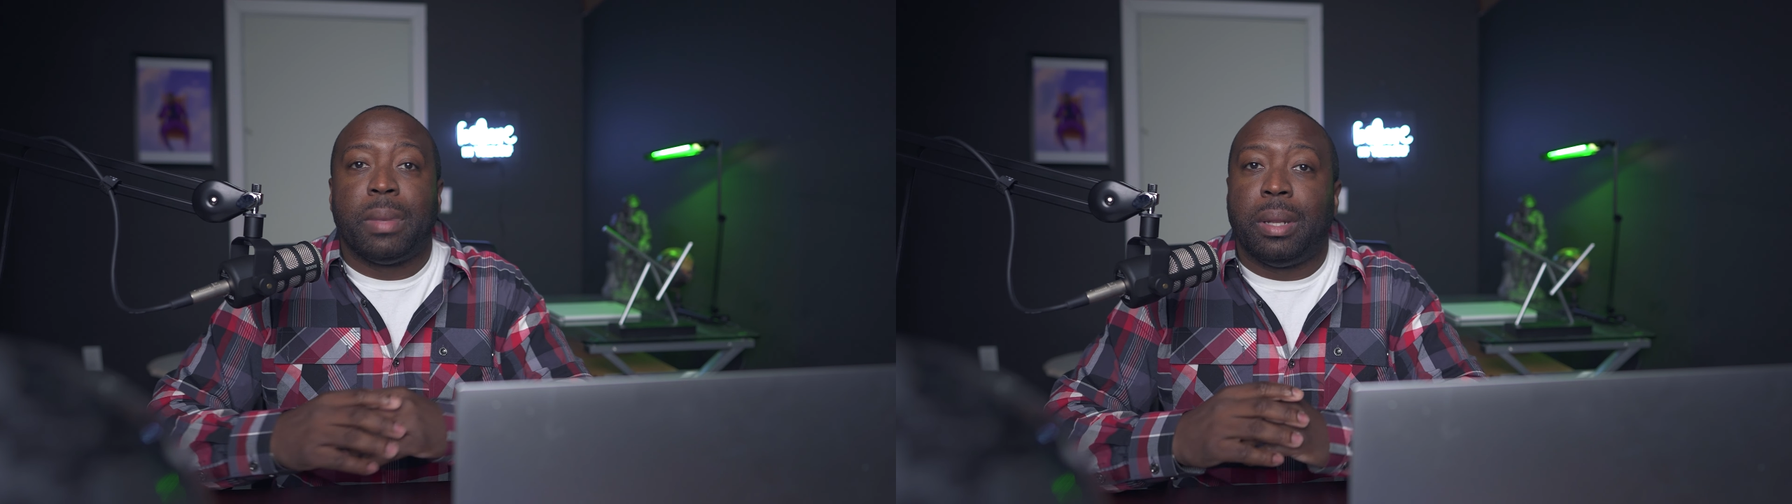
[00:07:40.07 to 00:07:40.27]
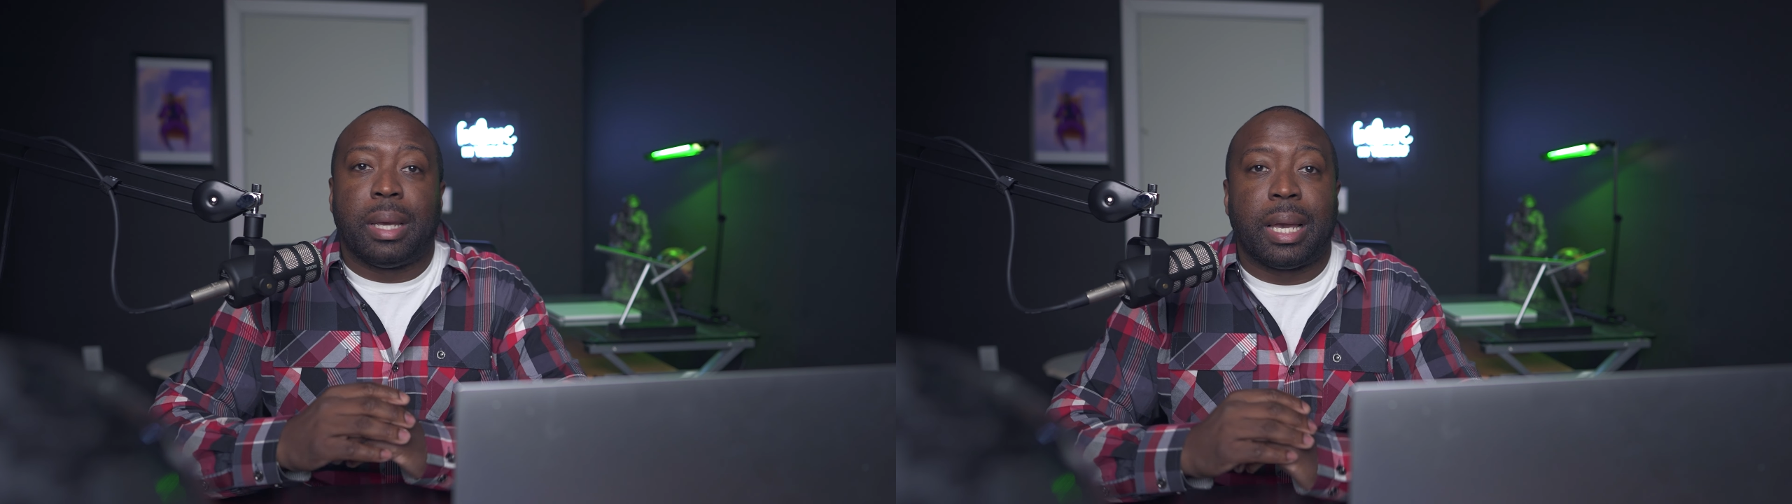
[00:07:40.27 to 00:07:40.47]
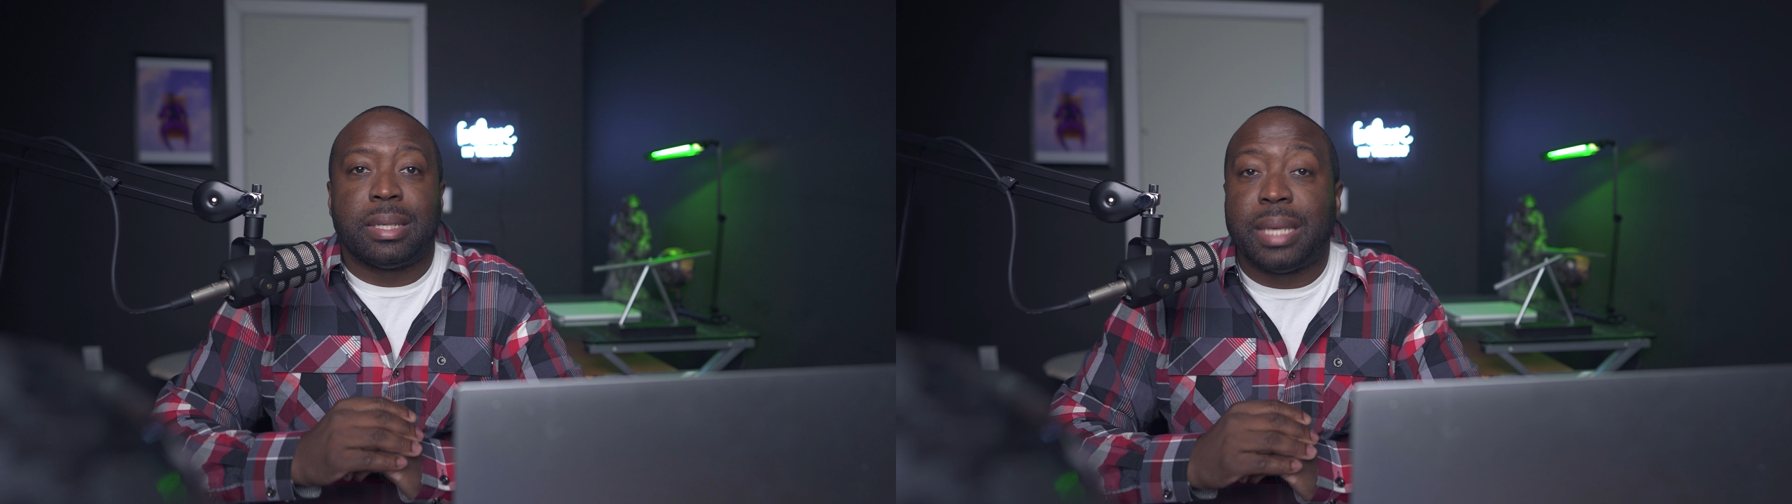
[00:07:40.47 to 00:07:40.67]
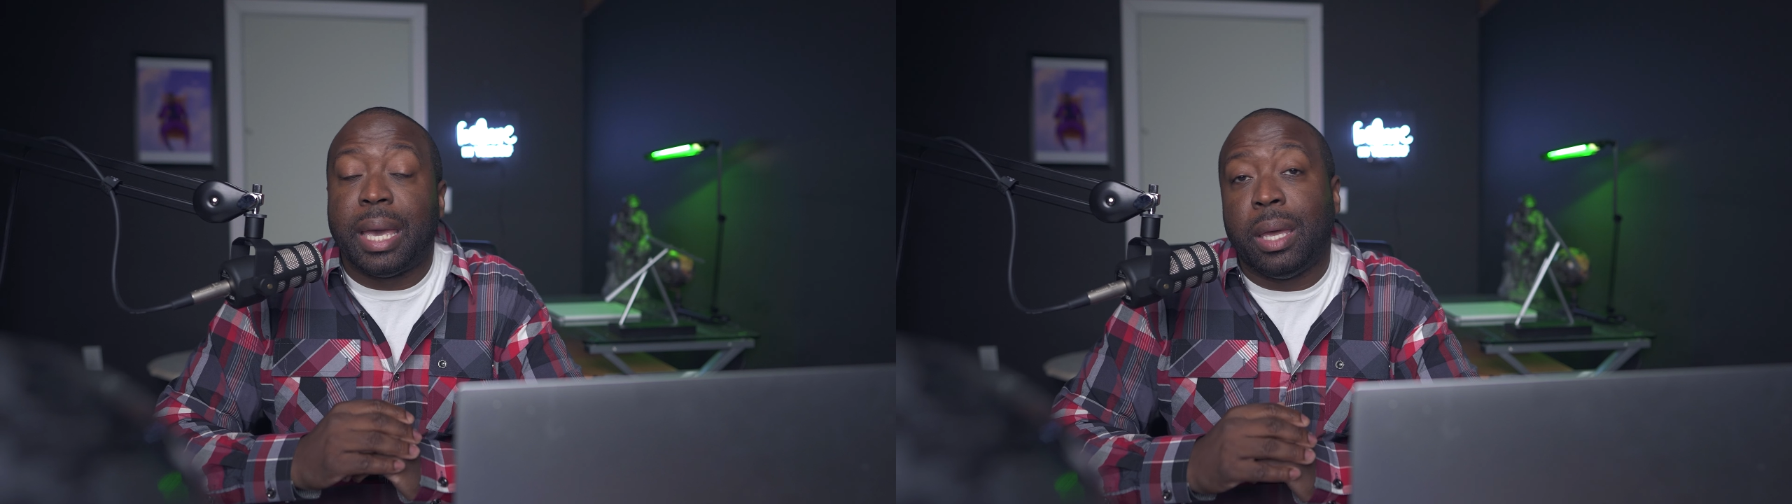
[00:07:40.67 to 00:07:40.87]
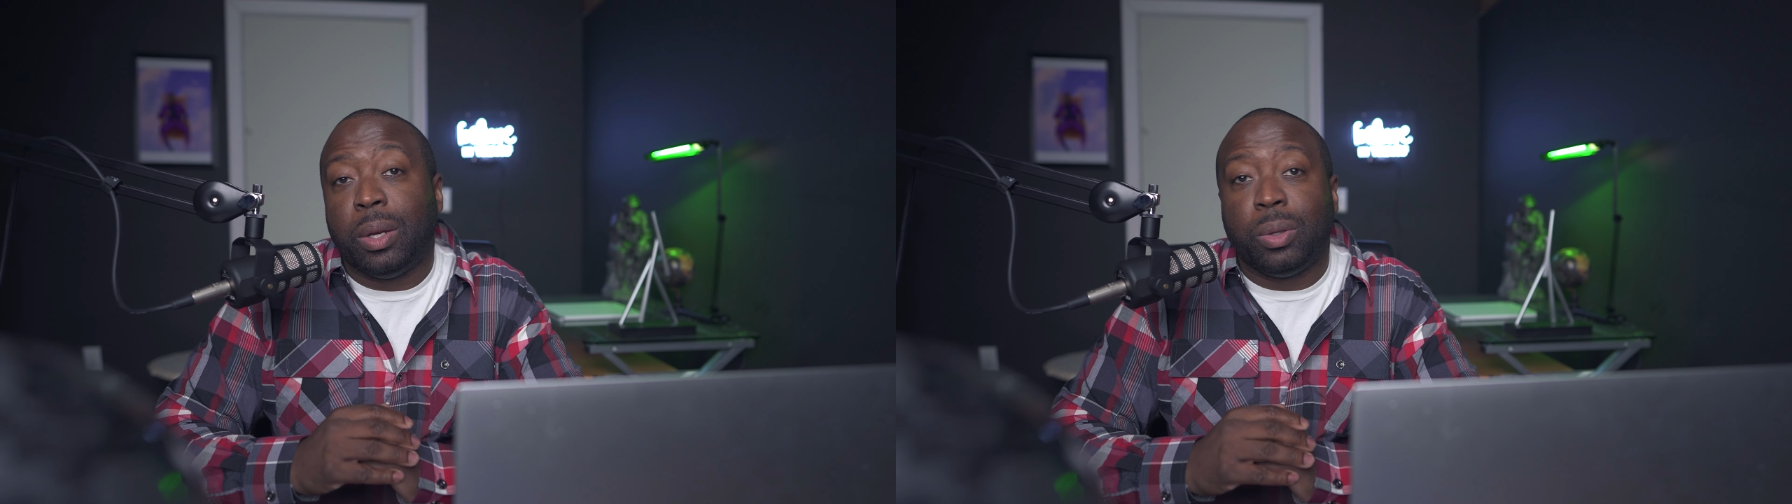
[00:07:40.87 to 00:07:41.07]
Like I
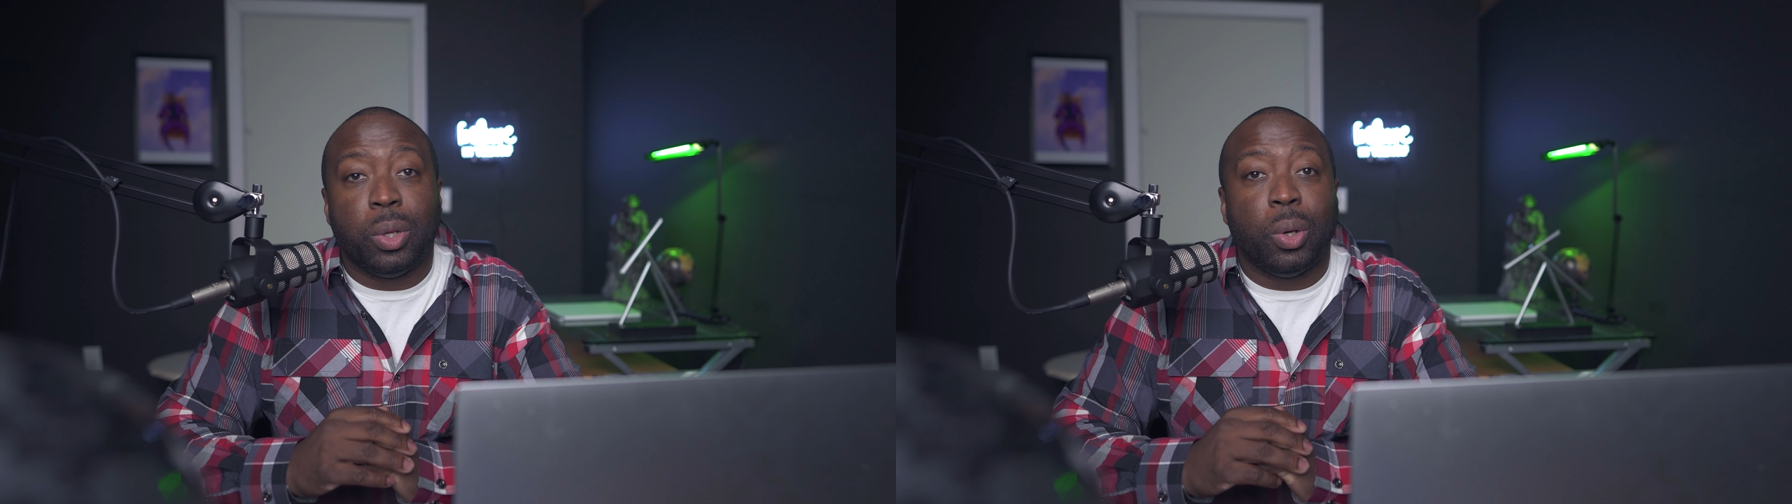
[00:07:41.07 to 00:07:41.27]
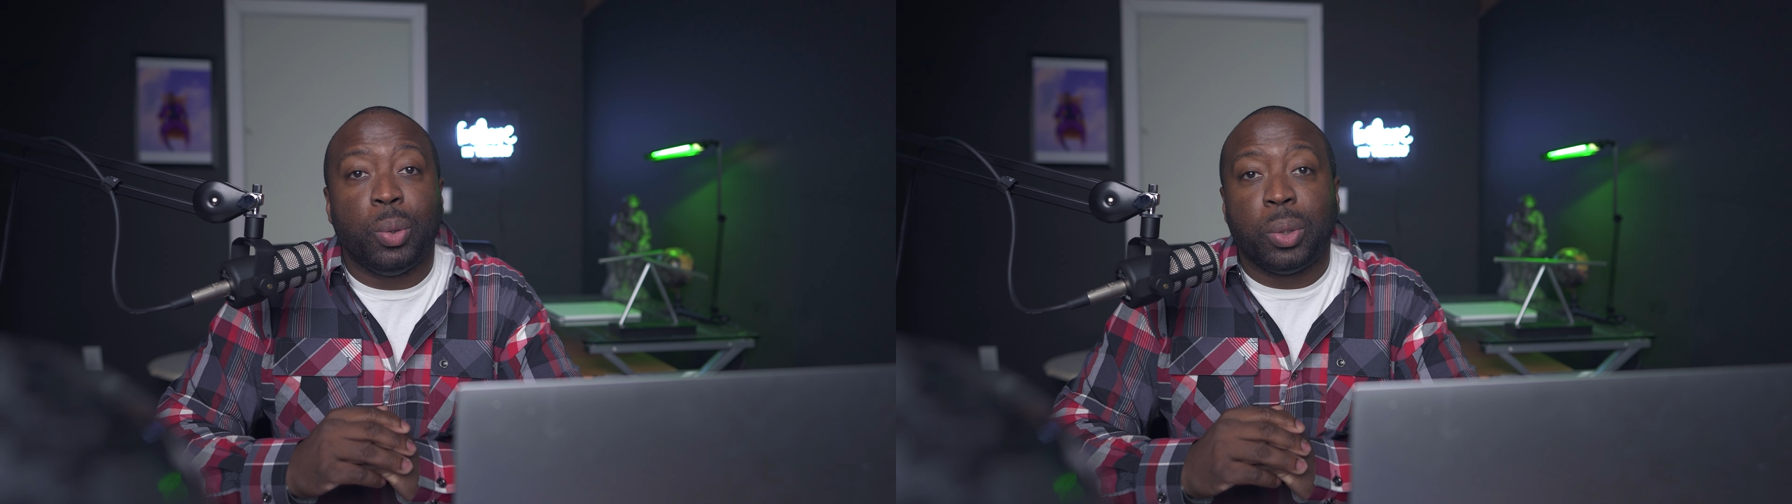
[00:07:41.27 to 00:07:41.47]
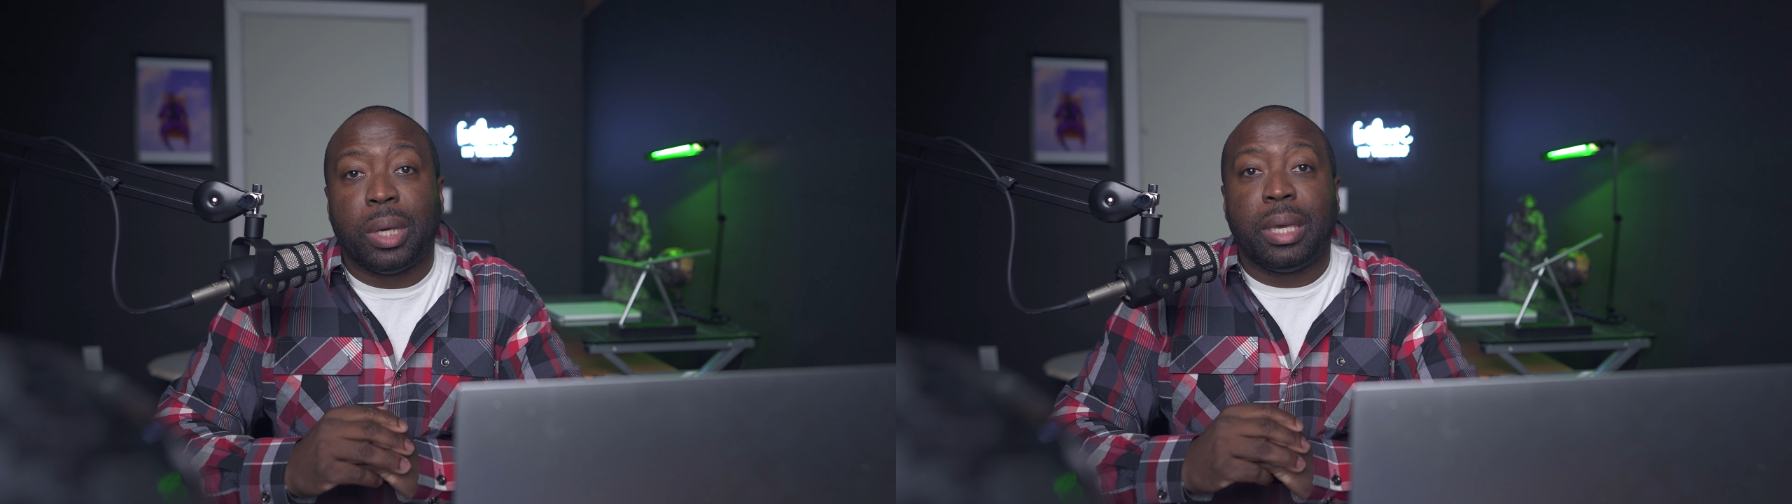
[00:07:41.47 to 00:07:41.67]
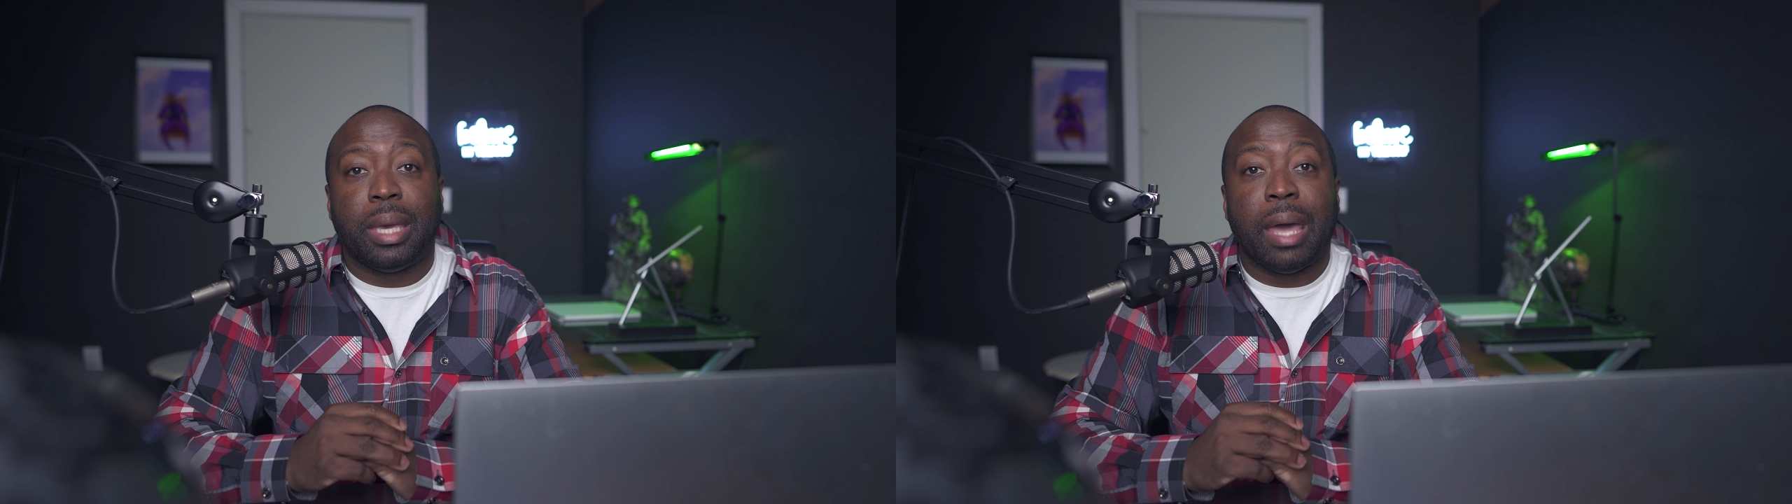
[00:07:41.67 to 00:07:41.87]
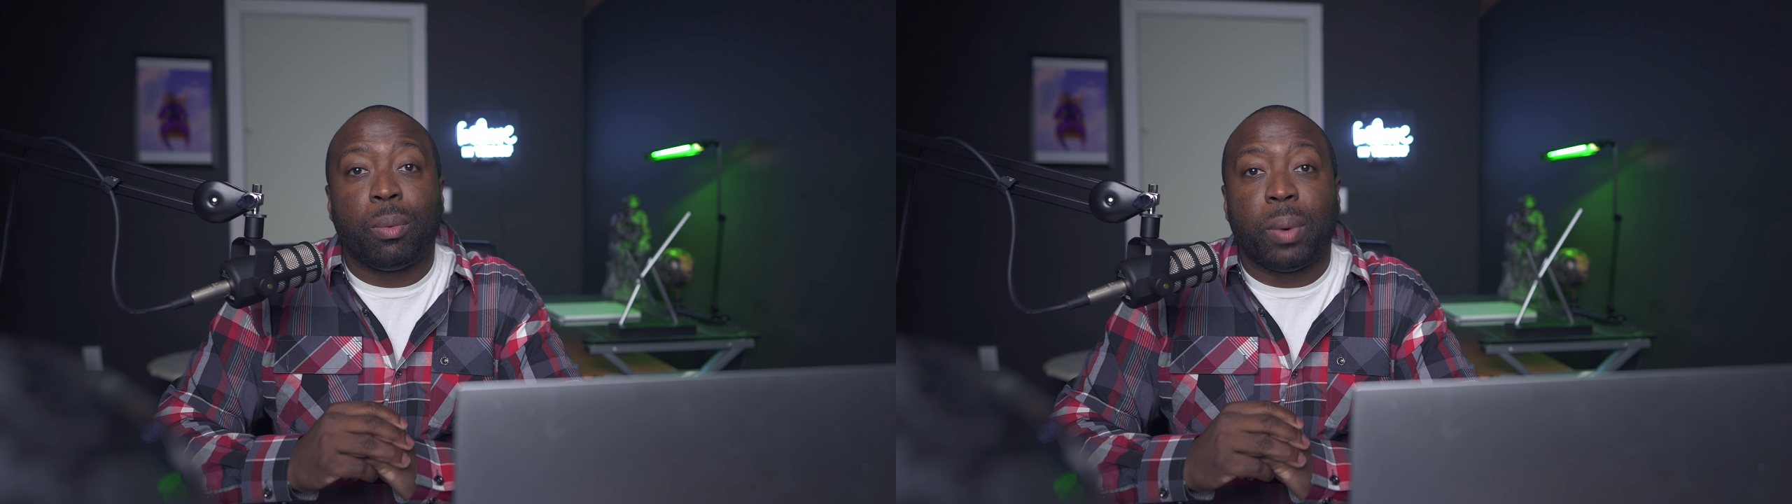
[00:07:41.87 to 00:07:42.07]
said, you could
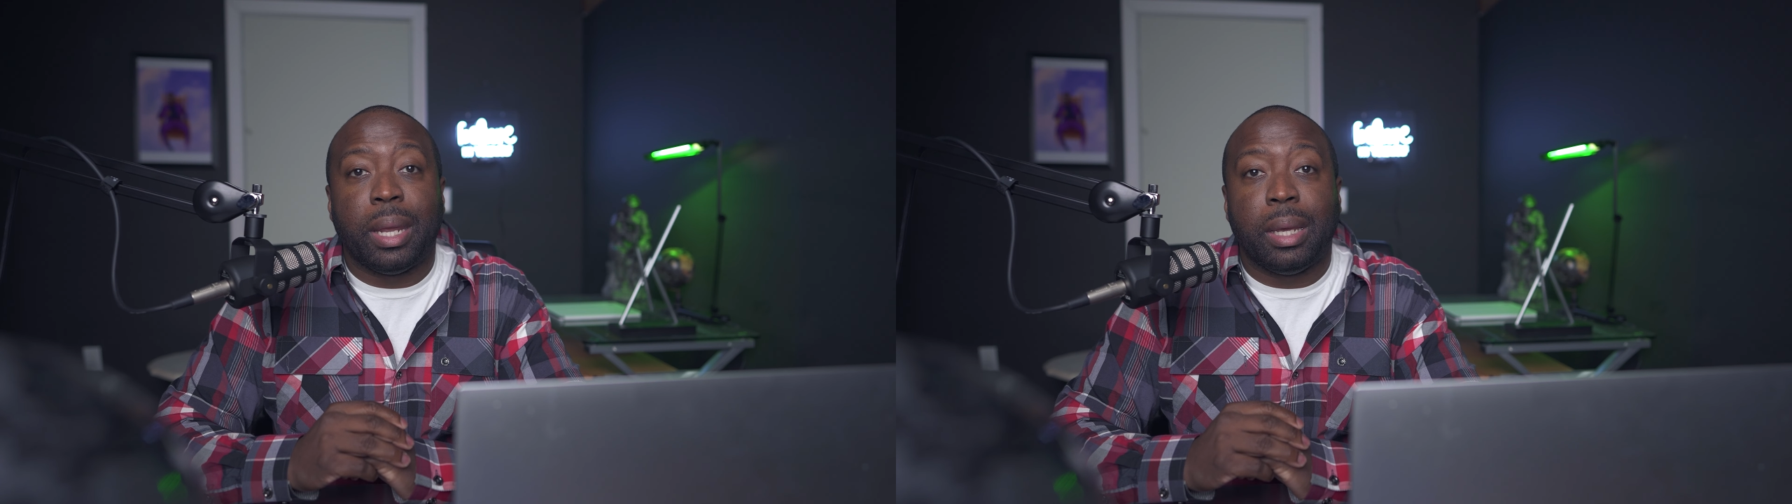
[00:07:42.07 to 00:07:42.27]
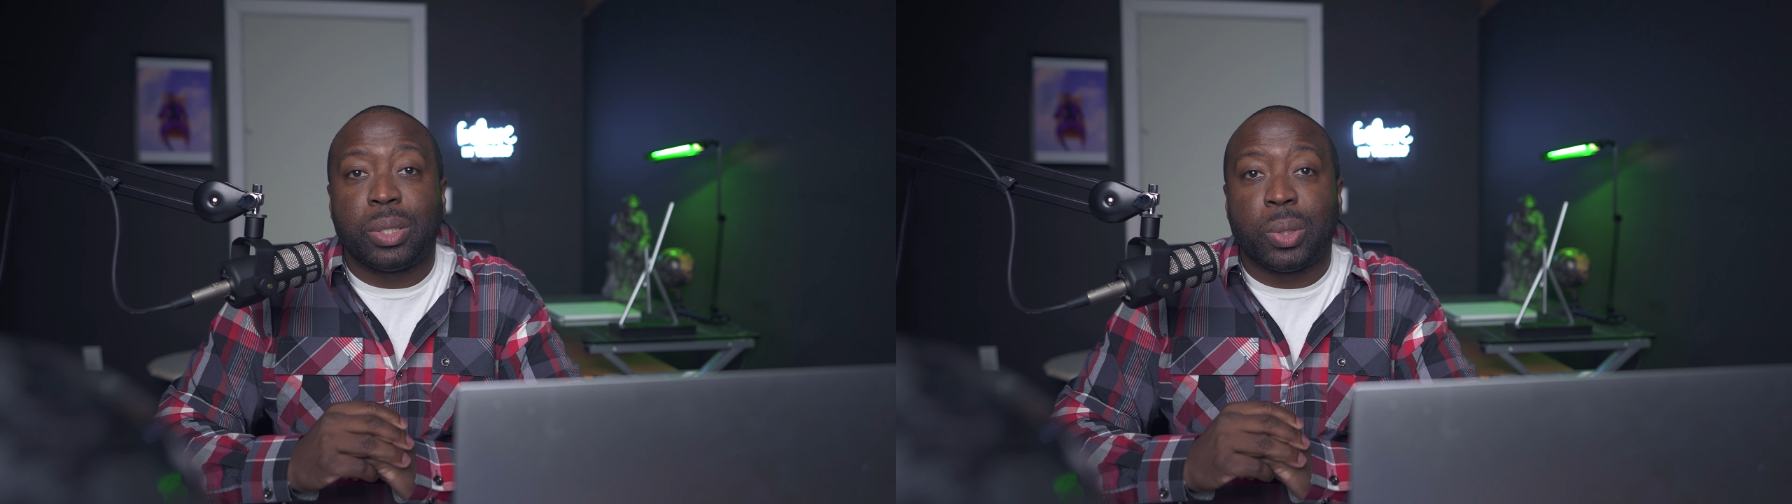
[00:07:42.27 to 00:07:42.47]
get ready.